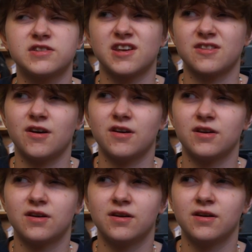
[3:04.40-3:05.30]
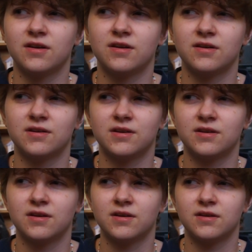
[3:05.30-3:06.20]
I say that?
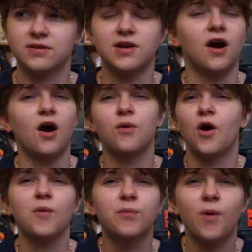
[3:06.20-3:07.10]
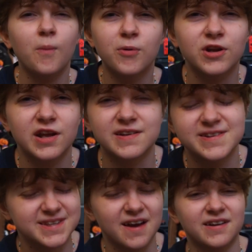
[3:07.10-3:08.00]
yeah I'll, I'll i'll put it in a
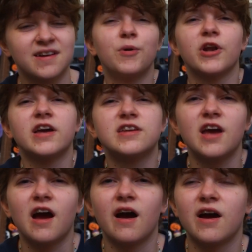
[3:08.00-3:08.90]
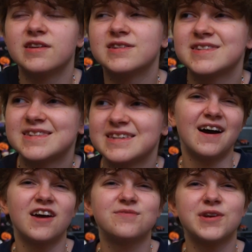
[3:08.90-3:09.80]
sec but like yeah it's
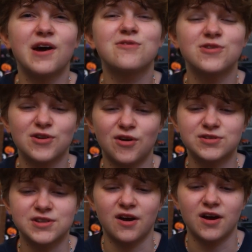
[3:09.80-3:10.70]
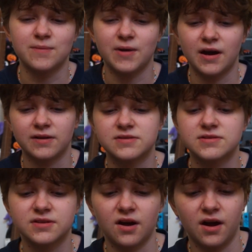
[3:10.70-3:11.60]
i've been out for a long time
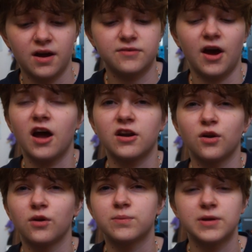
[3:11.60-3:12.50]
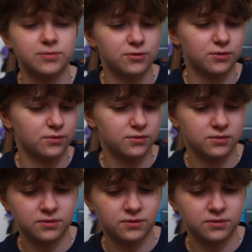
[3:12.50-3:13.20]
and i've had a lot of people